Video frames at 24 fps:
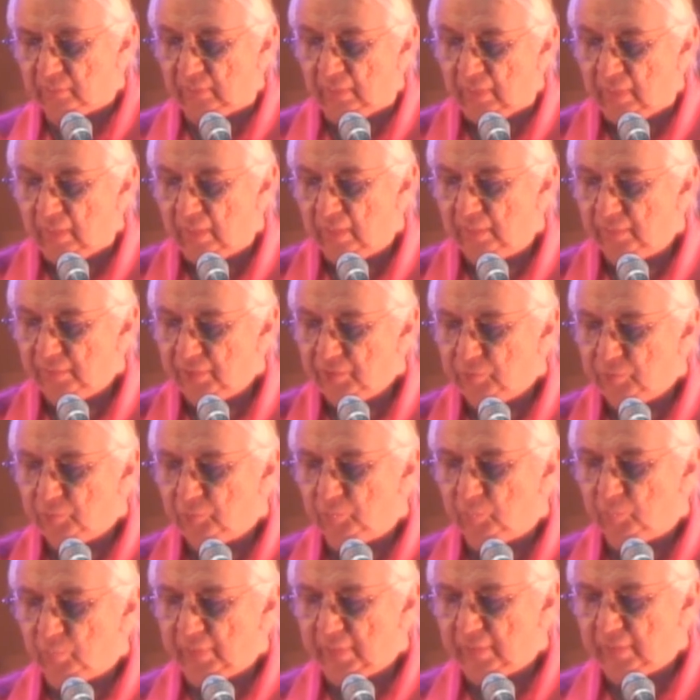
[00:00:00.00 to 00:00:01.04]
on issues
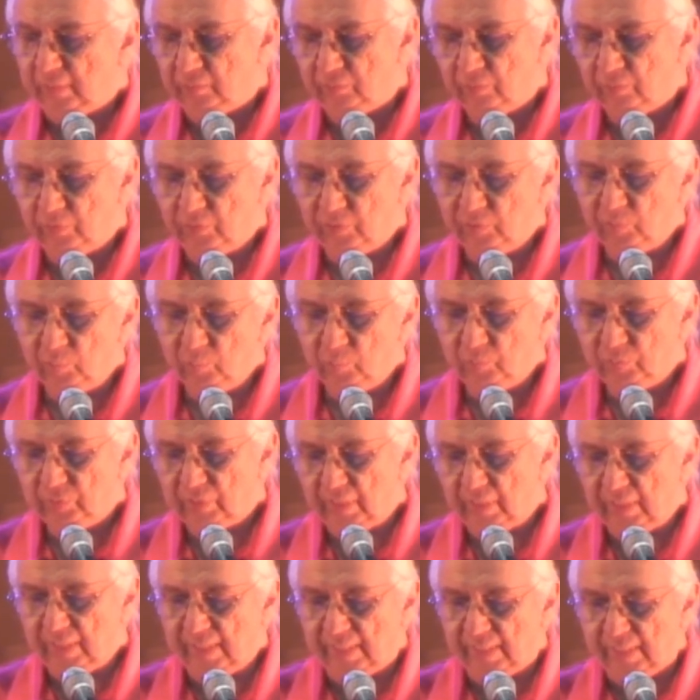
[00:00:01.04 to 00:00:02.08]
related to the use
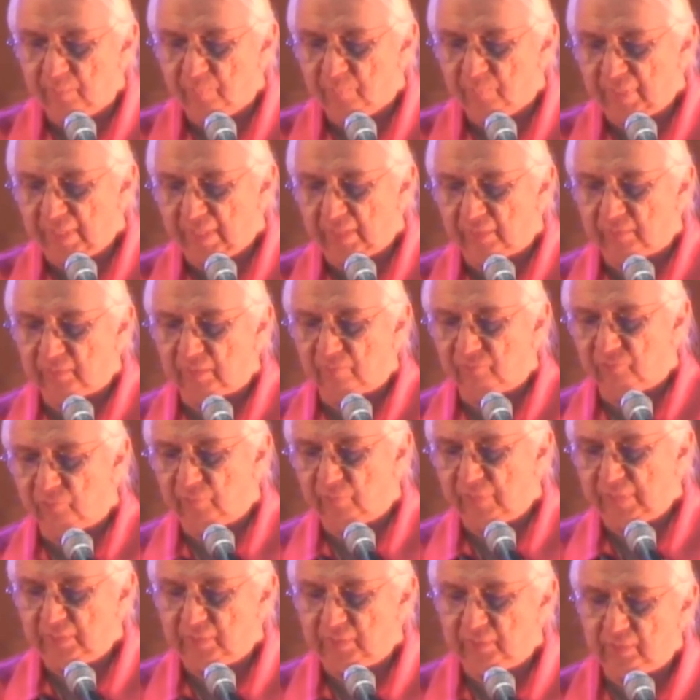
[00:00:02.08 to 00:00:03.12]
and impact of the
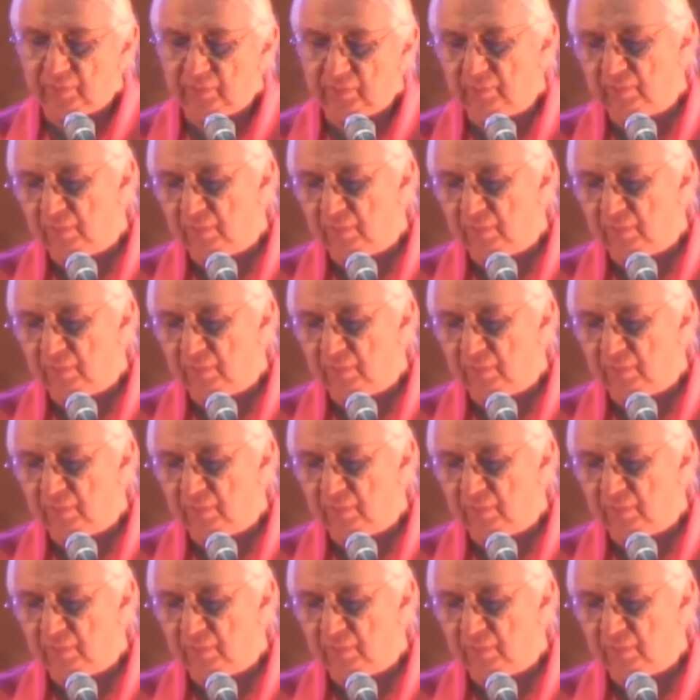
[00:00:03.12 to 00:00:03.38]
racist